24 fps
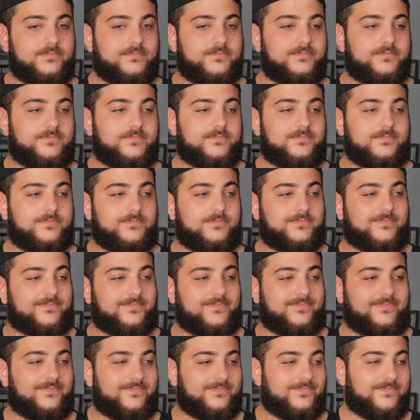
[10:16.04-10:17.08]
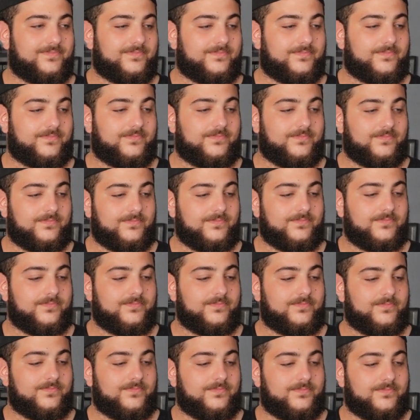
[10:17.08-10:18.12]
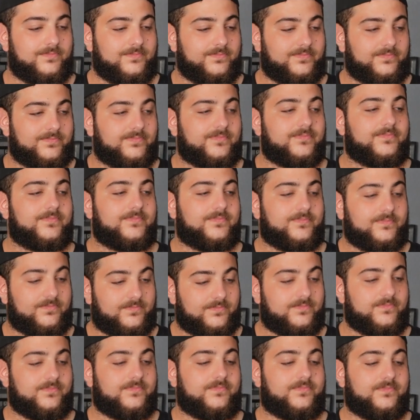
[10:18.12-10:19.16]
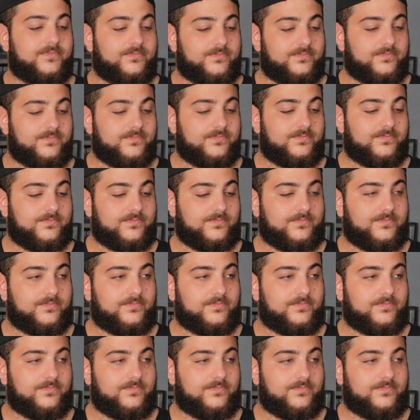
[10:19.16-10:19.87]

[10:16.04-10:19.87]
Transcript: No words are spoken by the person on screen.